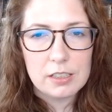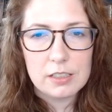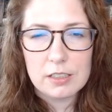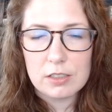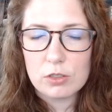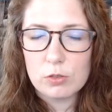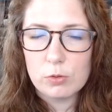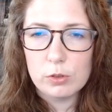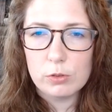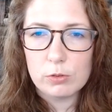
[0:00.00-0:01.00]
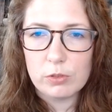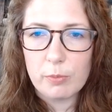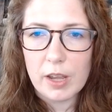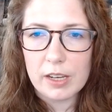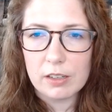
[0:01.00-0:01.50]
Such crude
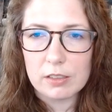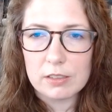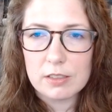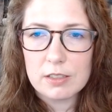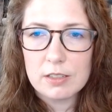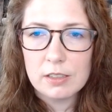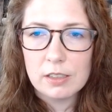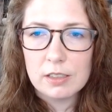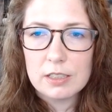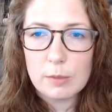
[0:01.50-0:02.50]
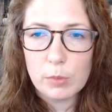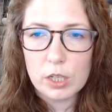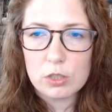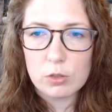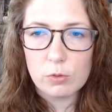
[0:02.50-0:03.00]
manners.
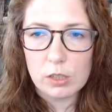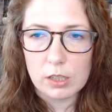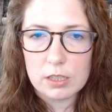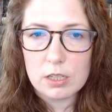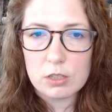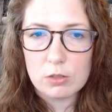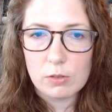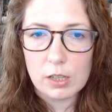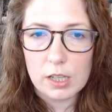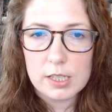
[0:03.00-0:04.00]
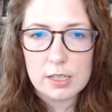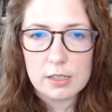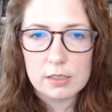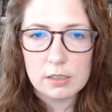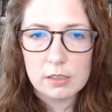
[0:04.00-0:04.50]
Somebody should really teach you a
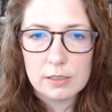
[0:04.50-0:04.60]
lesson.